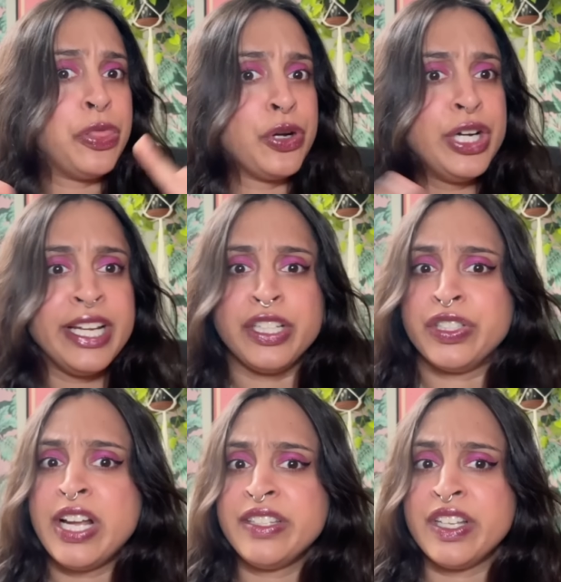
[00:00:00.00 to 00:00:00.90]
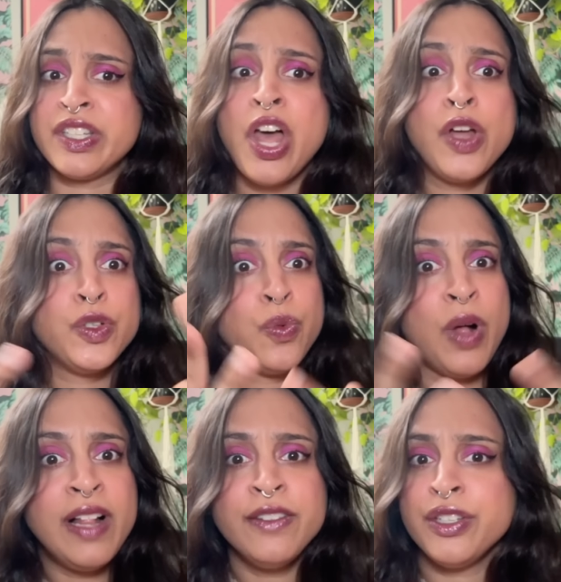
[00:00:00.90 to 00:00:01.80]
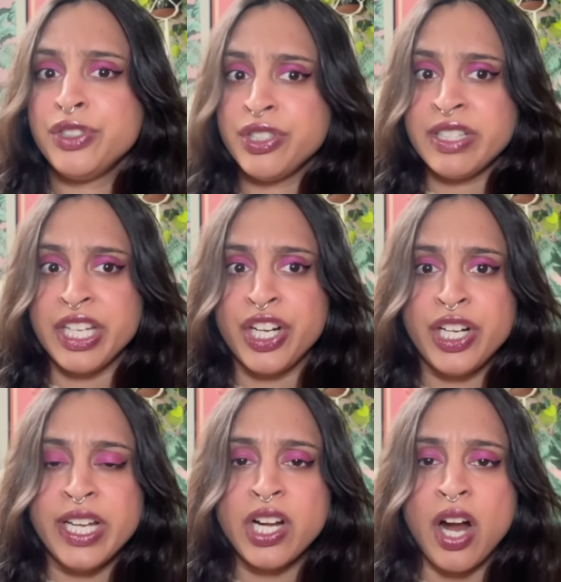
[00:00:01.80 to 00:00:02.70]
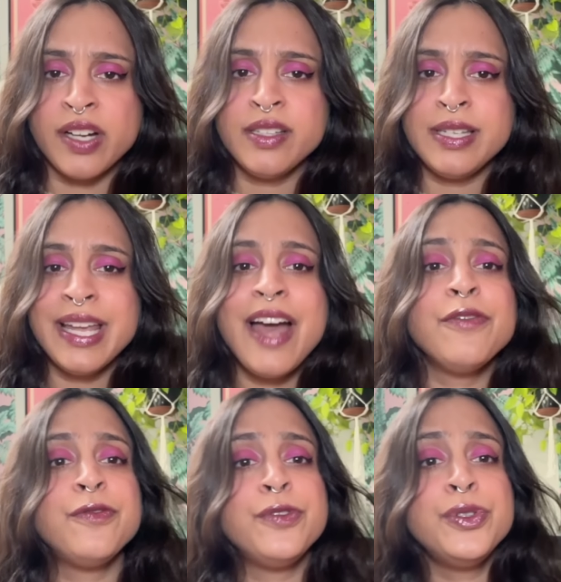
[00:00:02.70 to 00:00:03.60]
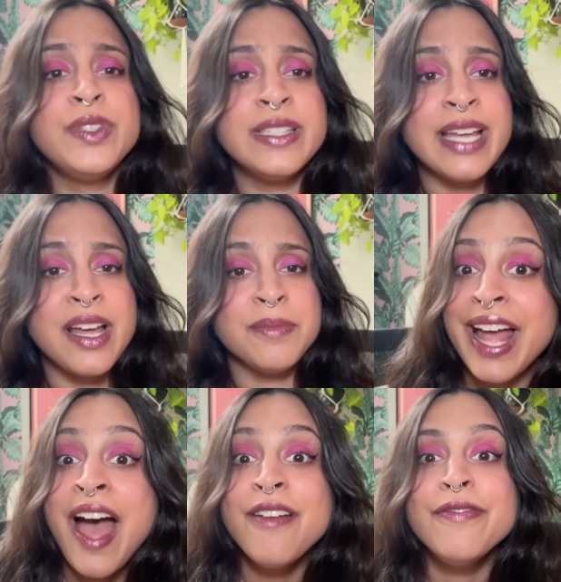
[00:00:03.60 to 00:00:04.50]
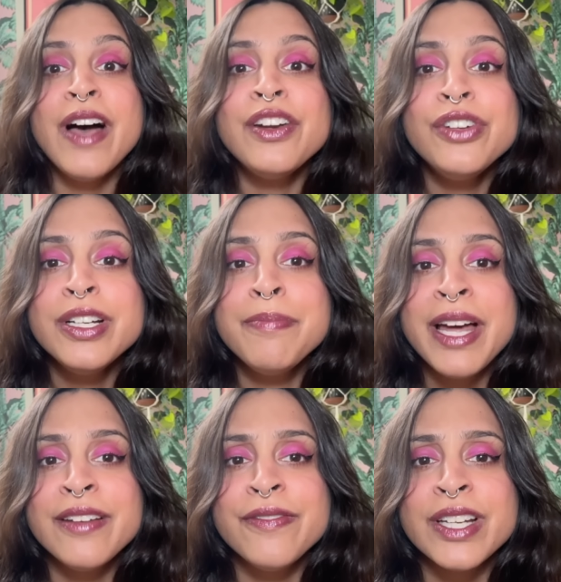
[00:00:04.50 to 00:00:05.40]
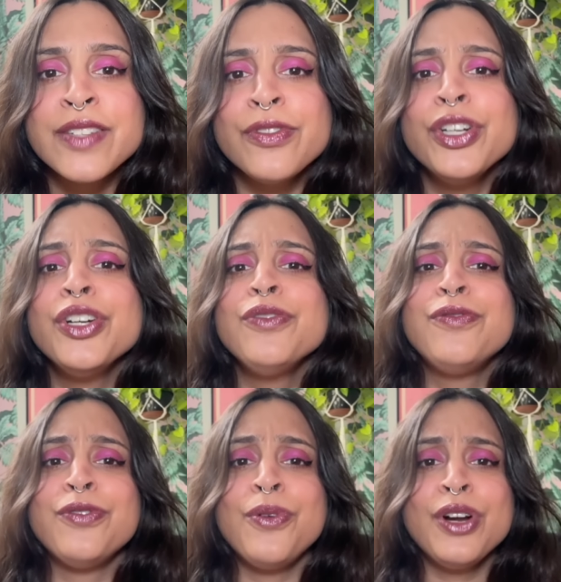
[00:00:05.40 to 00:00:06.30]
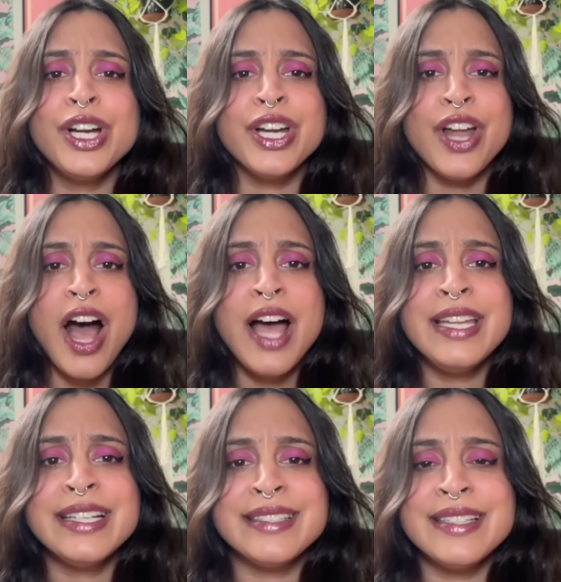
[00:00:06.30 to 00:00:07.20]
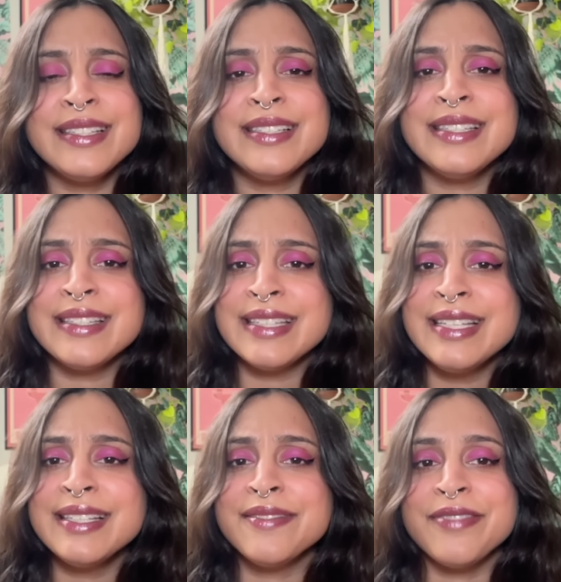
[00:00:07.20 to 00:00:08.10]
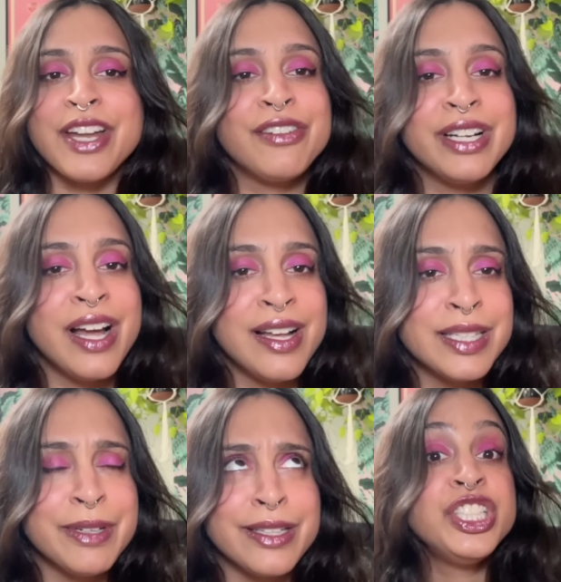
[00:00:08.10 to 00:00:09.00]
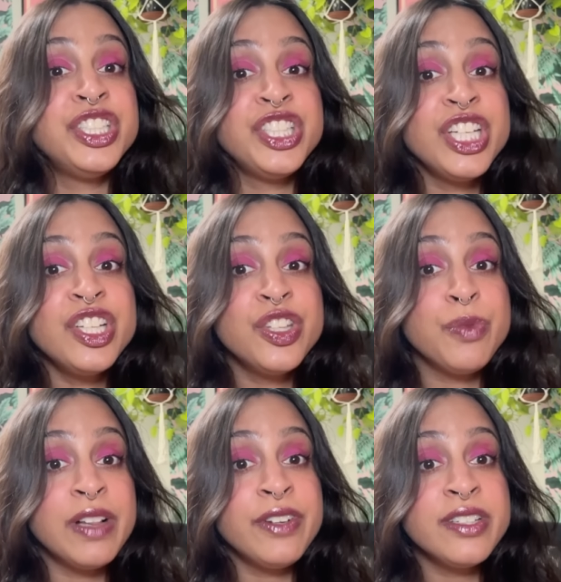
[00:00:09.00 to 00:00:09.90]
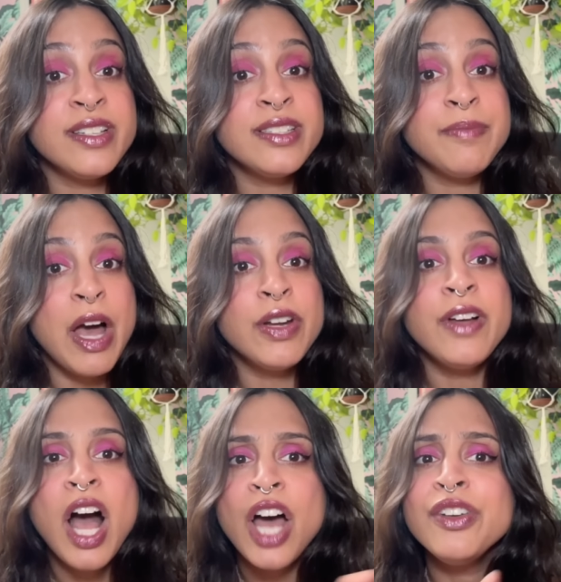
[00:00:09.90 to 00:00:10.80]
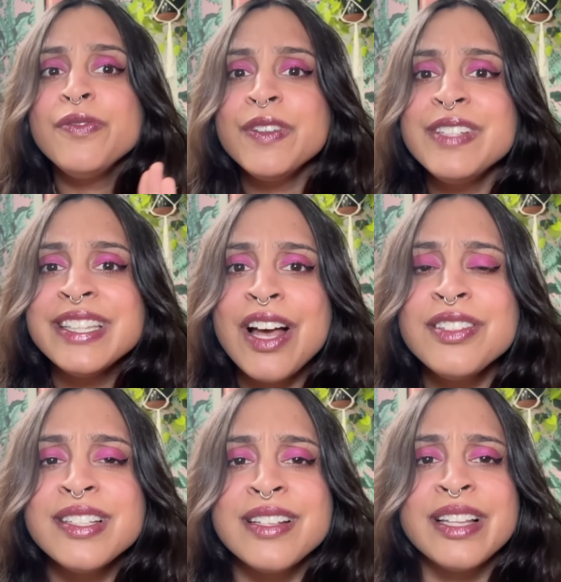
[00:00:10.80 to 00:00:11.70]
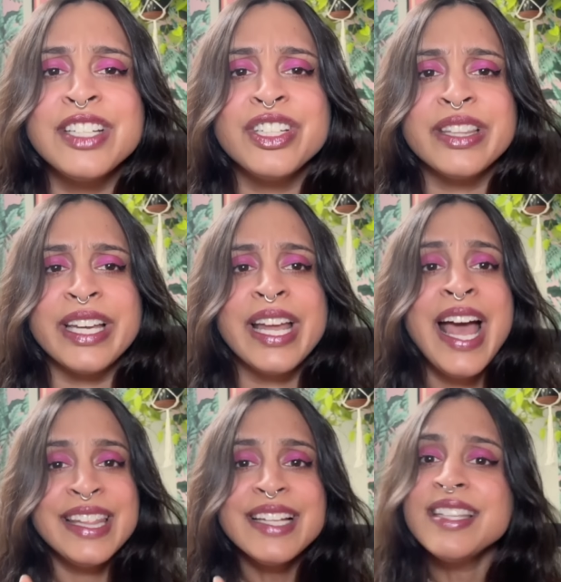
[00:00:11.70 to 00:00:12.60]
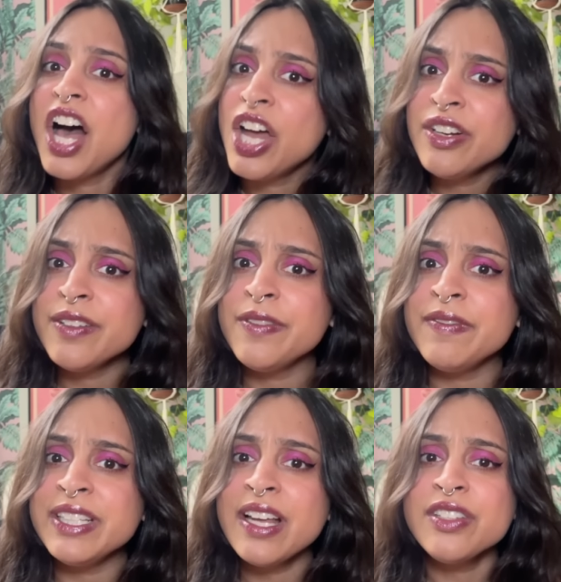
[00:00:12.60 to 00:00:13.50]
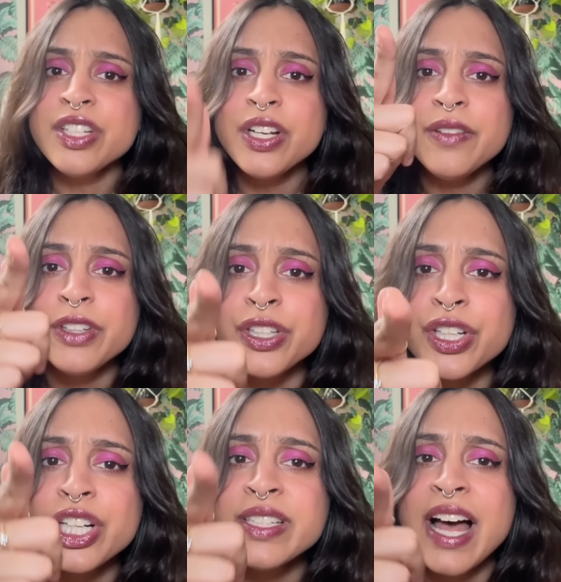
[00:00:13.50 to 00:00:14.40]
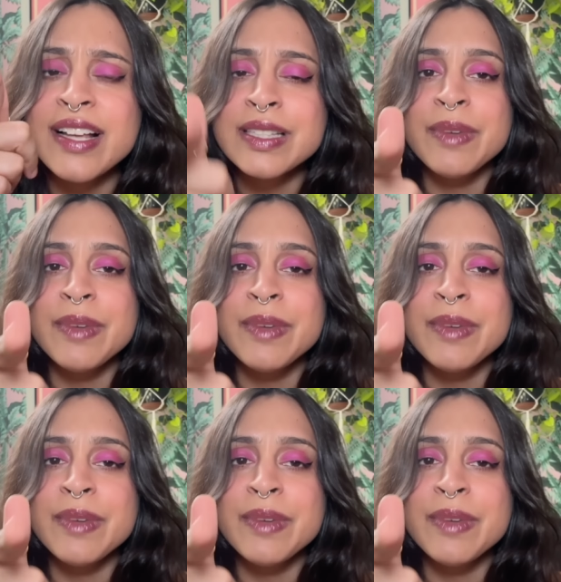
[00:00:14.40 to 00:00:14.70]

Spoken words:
30 addresses, 12 social security cards to get food stamps, veteran benefits for her 4 non-existent deceased veteran husbands. She cheated the welfare system out of $150,000 allegedly. That's $150,000 of your tax